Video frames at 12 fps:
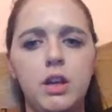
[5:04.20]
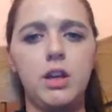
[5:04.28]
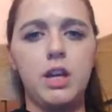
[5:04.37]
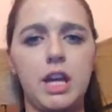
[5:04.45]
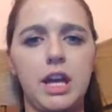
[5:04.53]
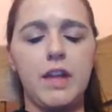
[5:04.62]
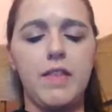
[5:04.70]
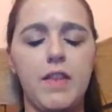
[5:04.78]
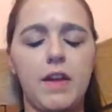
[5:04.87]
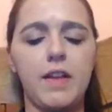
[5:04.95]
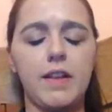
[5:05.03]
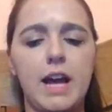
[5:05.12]
And
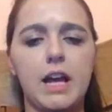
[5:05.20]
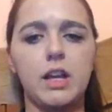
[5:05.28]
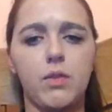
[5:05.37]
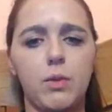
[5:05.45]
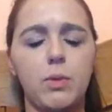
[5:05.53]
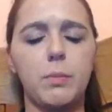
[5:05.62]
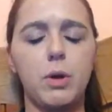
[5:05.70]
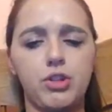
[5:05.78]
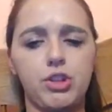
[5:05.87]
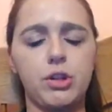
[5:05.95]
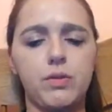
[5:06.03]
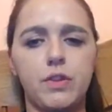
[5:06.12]
I think that gives him the
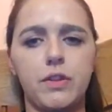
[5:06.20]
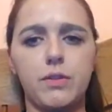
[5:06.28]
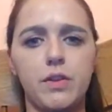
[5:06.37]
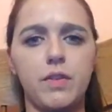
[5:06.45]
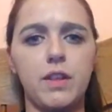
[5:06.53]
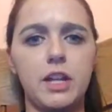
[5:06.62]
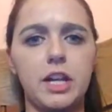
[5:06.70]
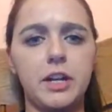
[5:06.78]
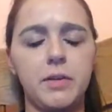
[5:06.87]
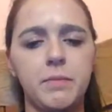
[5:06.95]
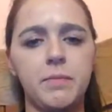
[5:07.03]
mojo for the rest of the year.